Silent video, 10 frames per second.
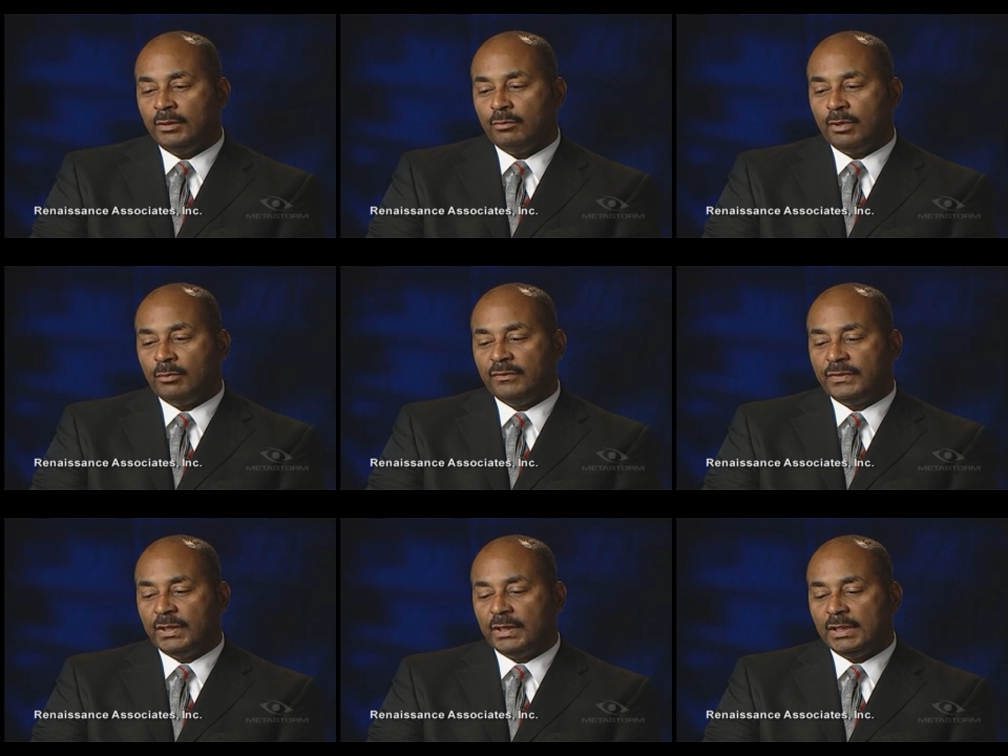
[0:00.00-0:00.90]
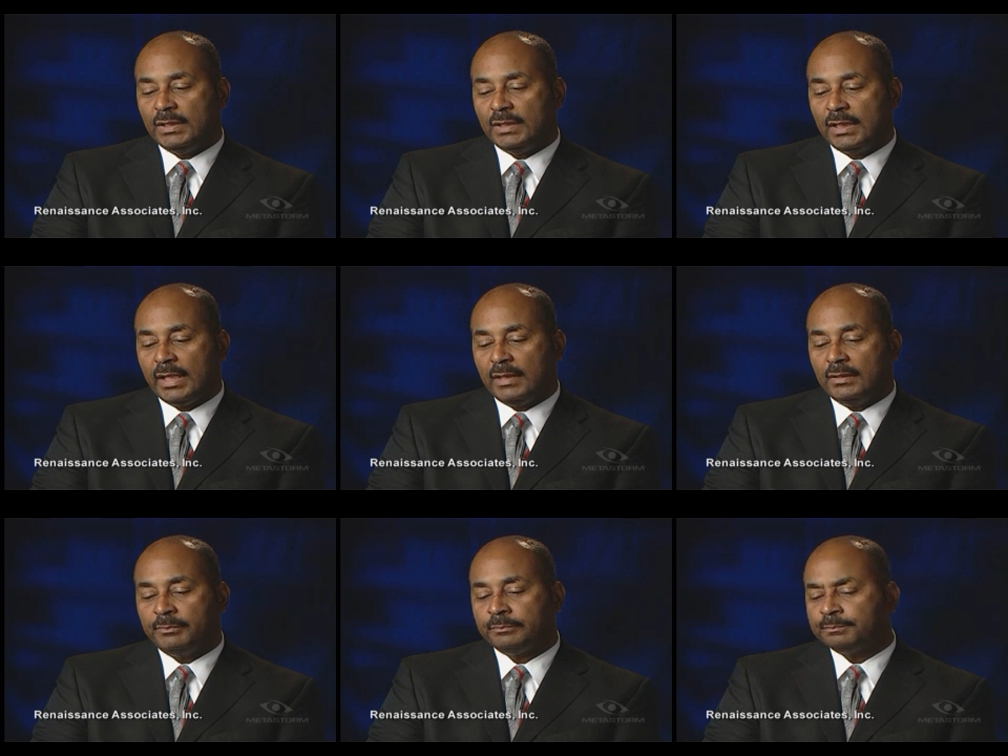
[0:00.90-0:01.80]
What we've seen is that
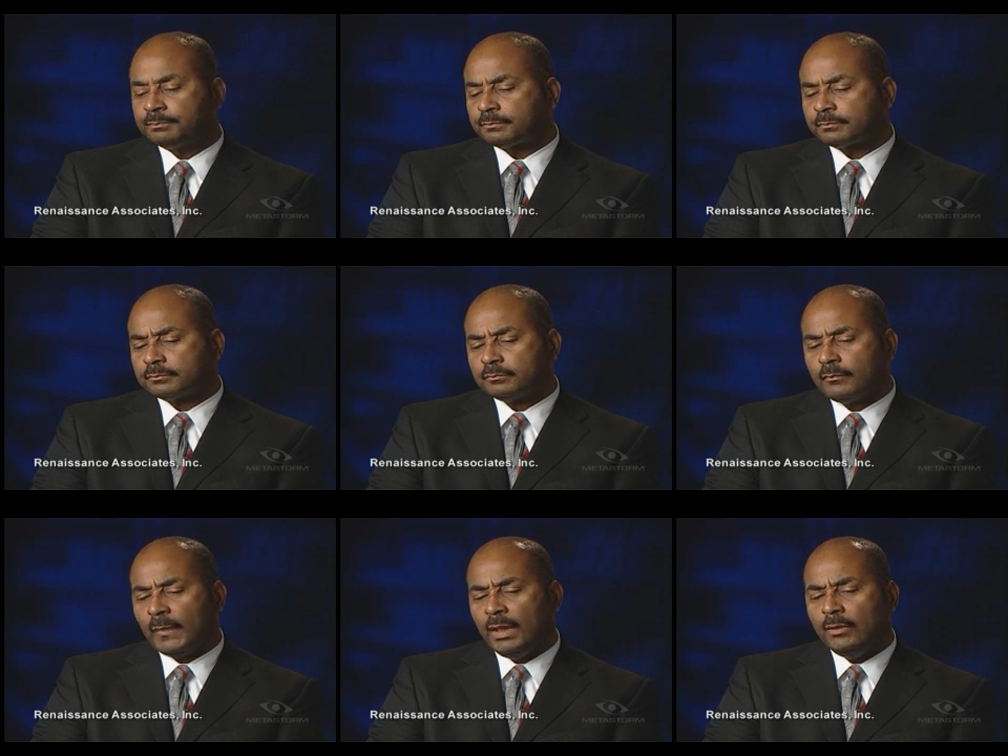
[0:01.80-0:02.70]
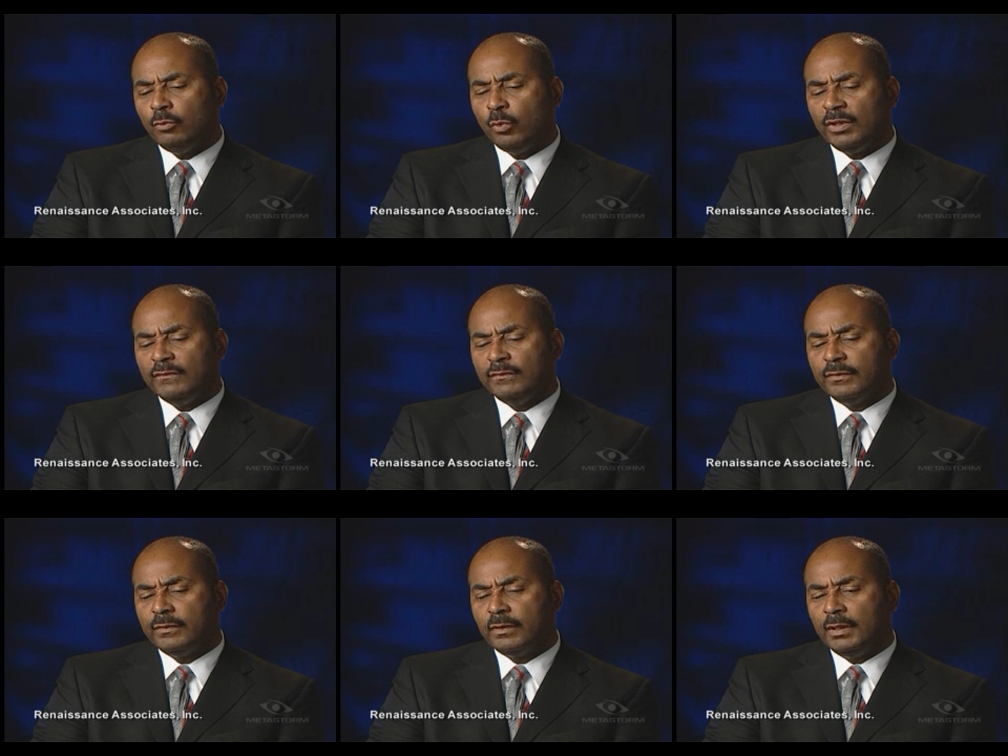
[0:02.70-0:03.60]
we've
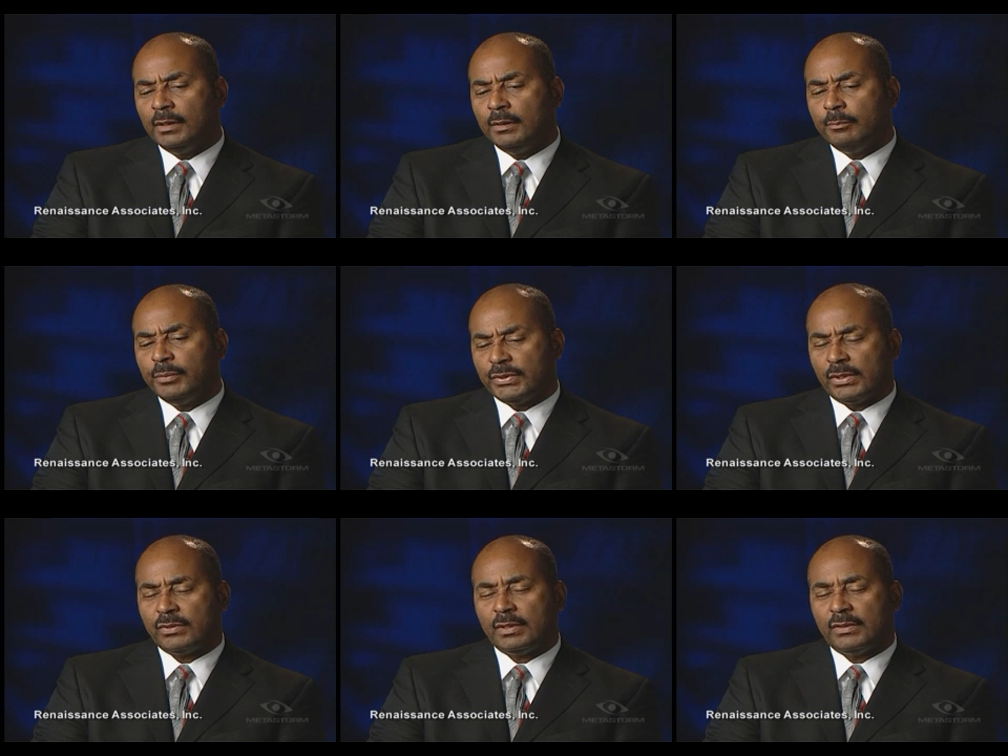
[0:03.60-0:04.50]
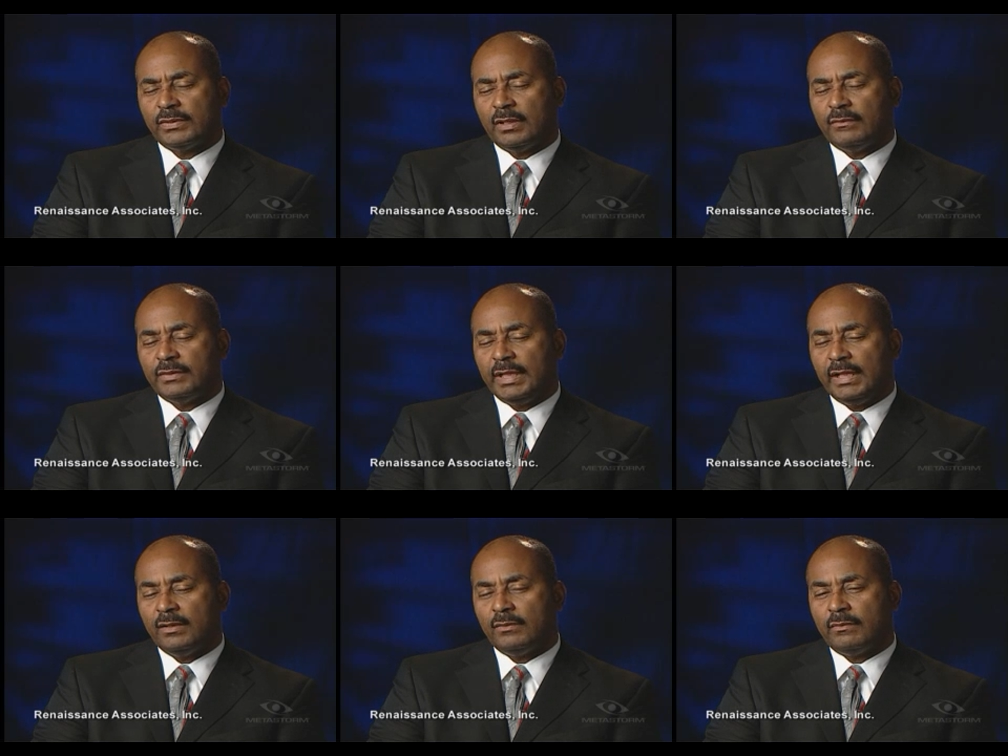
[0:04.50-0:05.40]
positioned ourselves
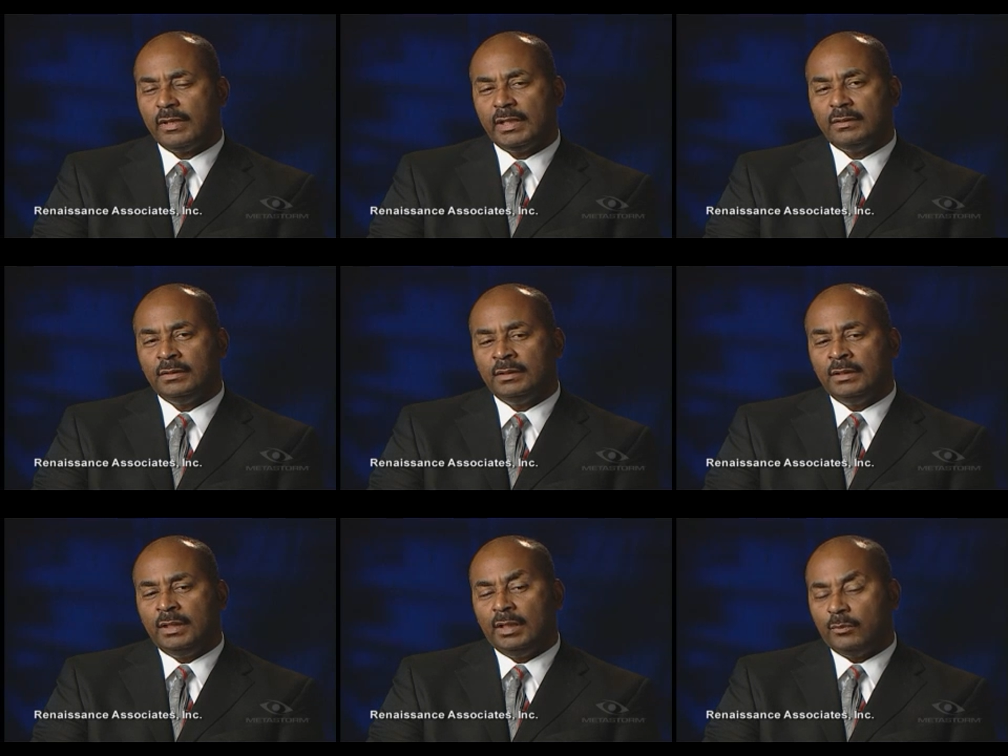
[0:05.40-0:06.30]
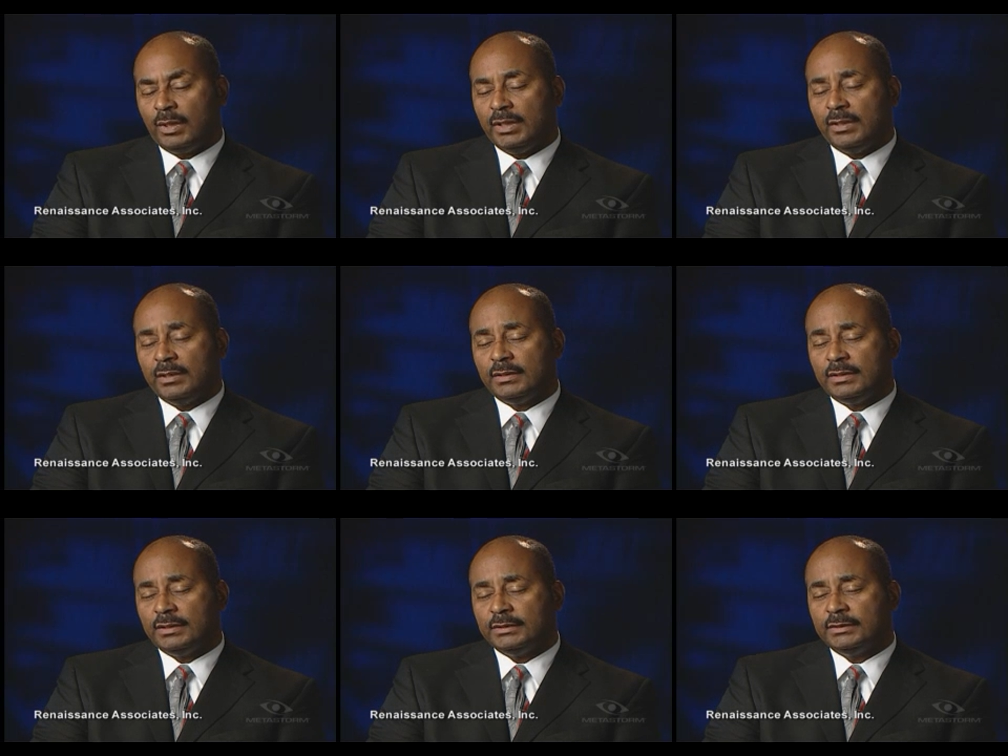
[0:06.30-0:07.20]
now that in a way that
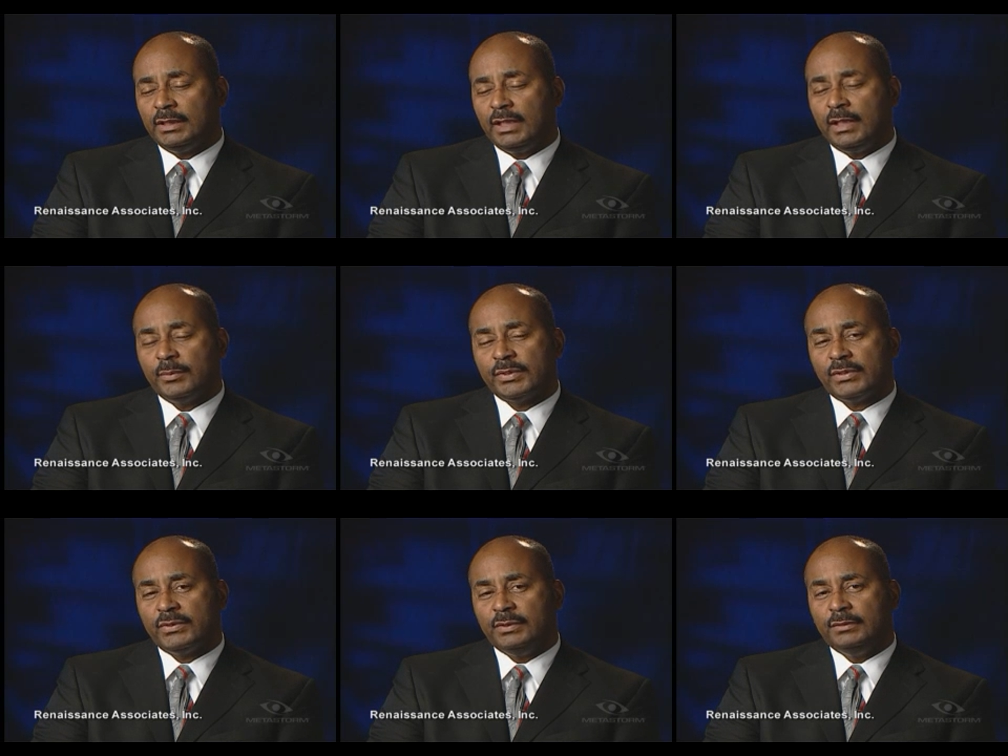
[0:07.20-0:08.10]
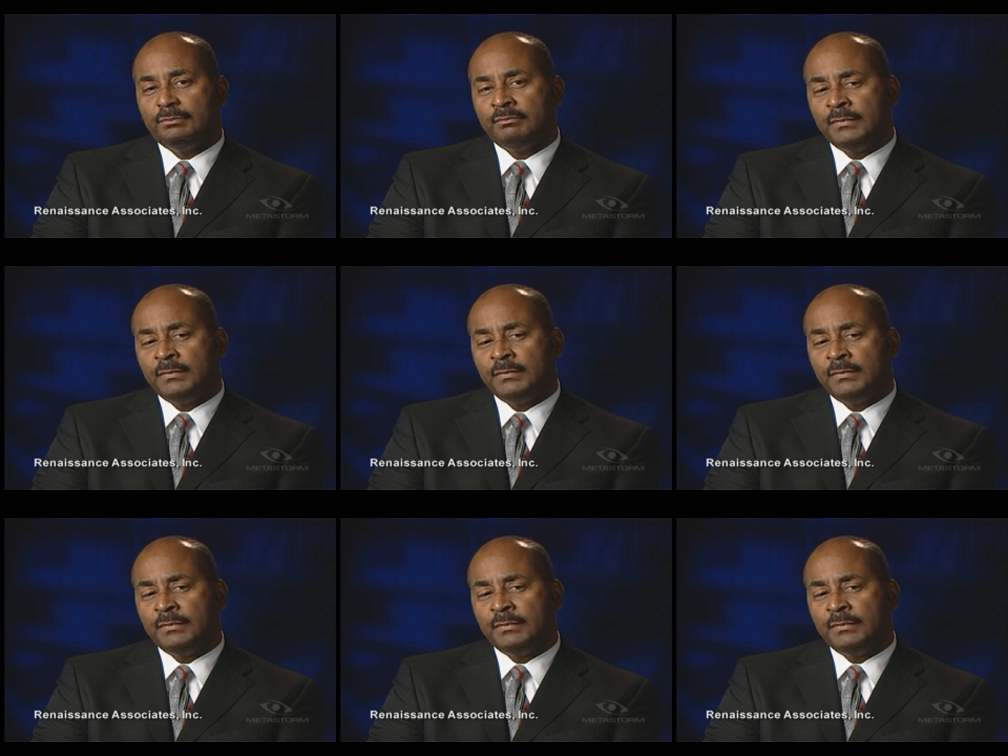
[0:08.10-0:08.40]
enables us to